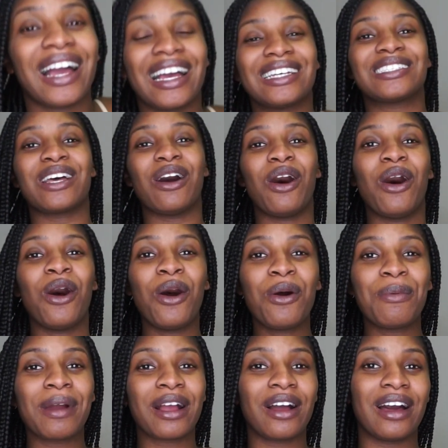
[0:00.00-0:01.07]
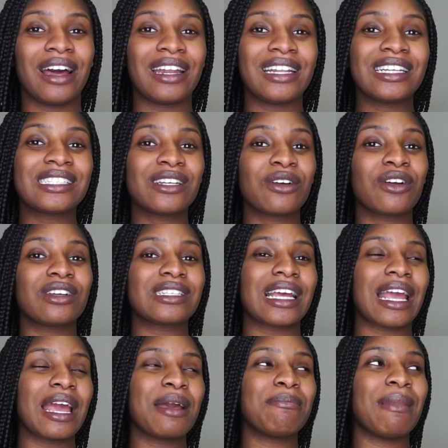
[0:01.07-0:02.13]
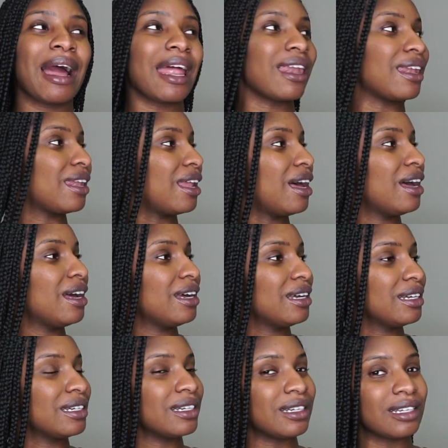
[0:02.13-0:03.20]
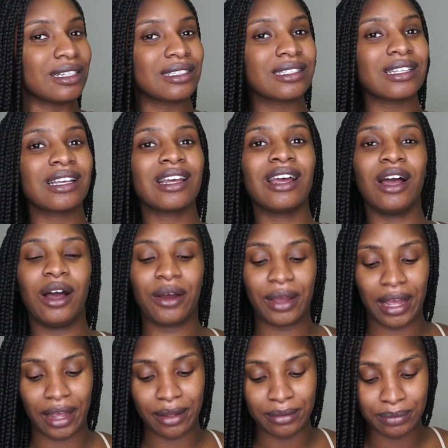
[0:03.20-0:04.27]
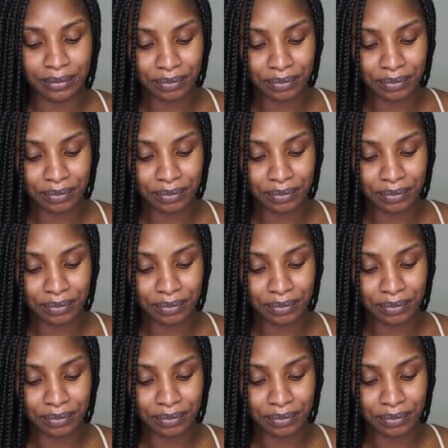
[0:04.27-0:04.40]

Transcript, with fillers: guys, oh my God, this little girl's like in my lungs. Okay,